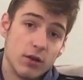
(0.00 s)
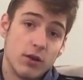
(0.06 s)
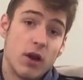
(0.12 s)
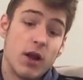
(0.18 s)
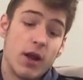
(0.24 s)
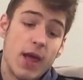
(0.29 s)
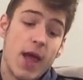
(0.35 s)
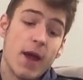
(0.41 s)

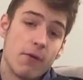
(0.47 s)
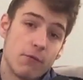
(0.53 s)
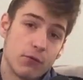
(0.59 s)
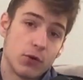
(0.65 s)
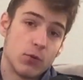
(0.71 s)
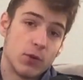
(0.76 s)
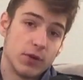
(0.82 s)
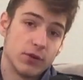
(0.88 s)
not
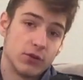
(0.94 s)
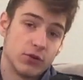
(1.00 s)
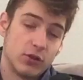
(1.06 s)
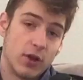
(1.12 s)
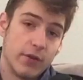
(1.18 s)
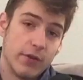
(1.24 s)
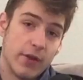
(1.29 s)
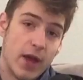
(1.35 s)
everyone has
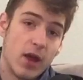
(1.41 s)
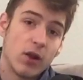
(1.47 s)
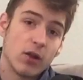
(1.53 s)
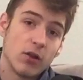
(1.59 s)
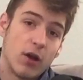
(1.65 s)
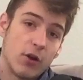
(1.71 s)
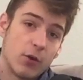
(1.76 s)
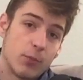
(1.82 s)
done
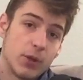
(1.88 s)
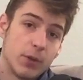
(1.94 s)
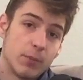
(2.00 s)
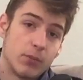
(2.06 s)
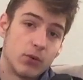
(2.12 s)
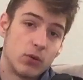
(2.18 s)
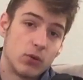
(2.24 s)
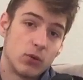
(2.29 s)
that. A lot of
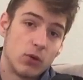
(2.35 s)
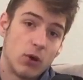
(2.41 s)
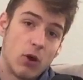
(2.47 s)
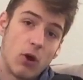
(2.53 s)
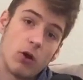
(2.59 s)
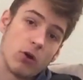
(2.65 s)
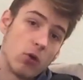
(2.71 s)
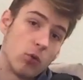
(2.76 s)

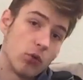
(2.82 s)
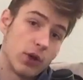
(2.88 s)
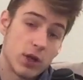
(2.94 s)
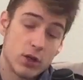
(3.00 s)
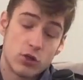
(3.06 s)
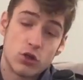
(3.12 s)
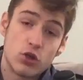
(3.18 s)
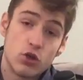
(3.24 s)
people are
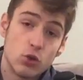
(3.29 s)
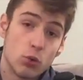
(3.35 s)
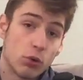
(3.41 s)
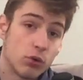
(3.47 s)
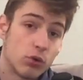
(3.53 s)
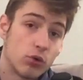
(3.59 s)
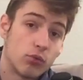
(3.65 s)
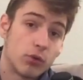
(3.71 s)
only at
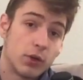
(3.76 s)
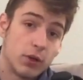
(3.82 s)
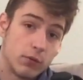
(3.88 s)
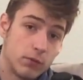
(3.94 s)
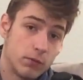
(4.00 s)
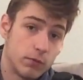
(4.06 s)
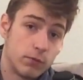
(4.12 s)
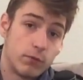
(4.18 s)
2 or
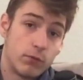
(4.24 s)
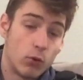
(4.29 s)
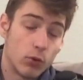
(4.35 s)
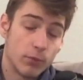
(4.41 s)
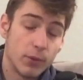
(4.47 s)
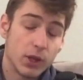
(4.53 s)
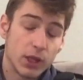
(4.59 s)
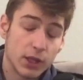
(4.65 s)
3 or
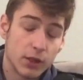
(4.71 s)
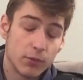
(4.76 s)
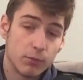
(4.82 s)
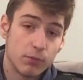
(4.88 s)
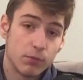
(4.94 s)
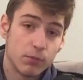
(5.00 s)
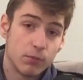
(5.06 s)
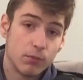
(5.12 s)
4
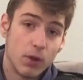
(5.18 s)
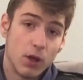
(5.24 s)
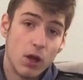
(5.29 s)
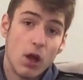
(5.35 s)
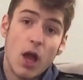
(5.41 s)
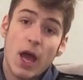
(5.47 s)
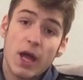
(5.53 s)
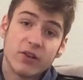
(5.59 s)
million,
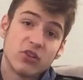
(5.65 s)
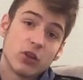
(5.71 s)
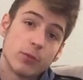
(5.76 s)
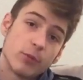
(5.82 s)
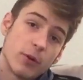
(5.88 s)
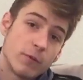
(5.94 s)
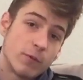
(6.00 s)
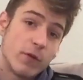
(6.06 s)
and
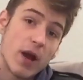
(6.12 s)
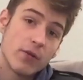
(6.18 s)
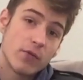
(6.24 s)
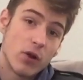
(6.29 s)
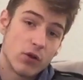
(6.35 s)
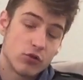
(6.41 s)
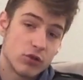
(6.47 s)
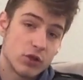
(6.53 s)
some are at
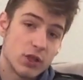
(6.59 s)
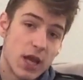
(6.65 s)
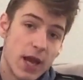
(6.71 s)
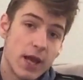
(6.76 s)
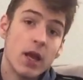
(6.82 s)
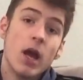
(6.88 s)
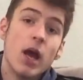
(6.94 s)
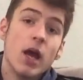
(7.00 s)

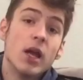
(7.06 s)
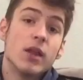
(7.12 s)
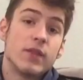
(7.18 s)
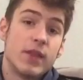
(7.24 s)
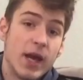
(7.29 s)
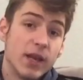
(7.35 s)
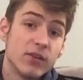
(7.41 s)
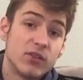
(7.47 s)
500k.
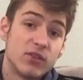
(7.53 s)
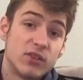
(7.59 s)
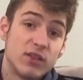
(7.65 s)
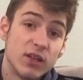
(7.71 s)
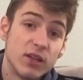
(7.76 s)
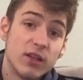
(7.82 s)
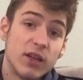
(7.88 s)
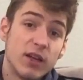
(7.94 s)
That is
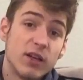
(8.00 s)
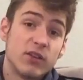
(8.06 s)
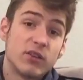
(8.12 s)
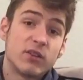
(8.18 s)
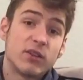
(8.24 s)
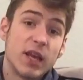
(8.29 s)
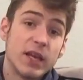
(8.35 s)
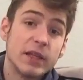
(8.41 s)
still an
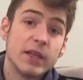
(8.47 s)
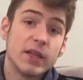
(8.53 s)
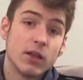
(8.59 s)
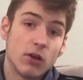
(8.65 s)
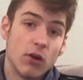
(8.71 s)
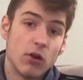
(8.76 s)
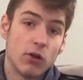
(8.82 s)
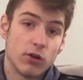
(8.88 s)

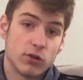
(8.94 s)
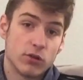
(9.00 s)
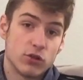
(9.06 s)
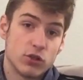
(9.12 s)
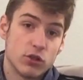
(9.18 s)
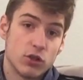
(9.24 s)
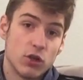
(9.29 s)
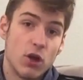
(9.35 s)
insanely
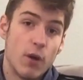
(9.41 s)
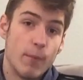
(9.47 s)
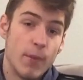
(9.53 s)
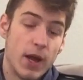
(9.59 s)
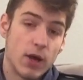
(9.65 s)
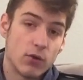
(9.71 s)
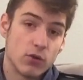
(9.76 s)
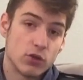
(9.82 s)
large
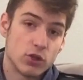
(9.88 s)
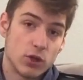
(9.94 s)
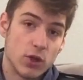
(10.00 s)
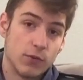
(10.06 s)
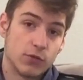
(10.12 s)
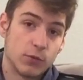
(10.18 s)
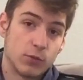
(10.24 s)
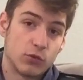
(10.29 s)
amount
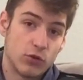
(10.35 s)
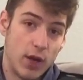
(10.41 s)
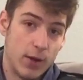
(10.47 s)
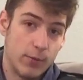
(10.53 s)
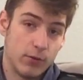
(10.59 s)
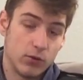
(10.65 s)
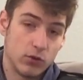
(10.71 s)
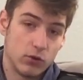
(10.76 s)
of
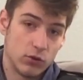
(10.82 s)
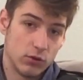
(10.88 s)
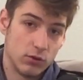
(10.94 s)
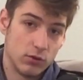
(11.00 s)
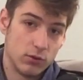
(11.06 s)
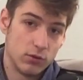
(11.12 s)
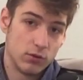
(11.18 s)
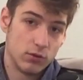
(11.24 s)
subscribers.
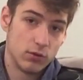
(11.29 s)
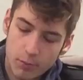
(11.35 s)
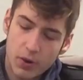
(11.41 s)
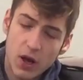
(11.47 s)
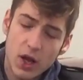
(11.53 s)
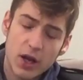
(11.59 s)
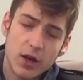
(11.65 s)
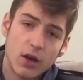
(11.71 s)

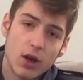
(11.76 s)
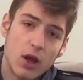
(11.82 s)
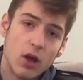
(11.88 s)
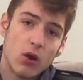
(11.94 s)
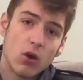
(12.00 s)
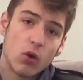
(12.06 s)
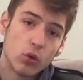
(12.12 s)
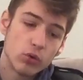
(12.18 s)
But
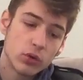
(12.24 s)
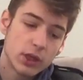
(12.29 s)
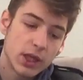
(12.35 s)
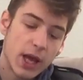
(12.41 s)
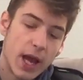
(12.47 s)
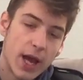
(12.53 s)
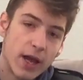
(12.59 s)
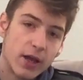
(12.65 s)
not
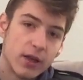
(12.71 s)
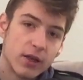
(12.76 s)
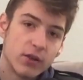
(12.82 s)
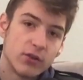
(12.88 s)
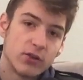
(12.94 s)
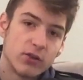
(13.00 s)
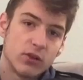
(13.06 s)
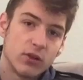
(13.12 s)
only
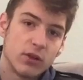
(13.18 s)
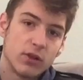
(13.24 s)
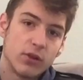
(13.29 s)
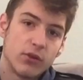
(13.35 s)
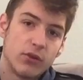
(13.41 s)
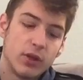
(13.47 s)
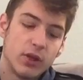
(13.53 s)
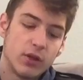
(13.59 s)
has
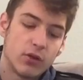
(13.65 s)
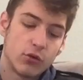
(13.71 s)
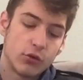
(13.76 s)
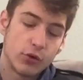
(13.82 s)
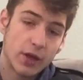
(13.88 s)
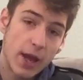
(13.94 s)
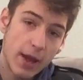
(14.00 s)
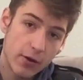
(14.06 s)
the
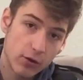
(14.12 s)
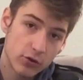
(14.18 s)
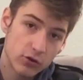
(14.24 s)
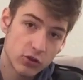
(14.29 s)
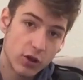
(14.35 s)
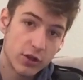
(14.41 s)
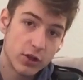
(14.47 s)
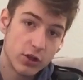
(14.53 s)

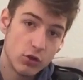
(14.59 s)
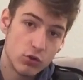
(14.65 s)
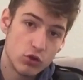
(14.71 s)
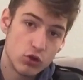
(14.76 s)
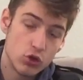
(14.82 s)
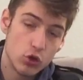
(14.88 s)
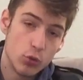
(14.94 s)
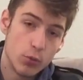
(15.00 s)
creators on
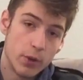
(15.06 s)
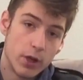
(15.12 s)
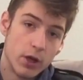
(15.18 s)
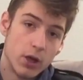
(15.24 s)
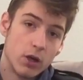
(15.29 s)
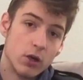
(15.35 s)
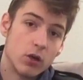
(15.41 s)
YouTube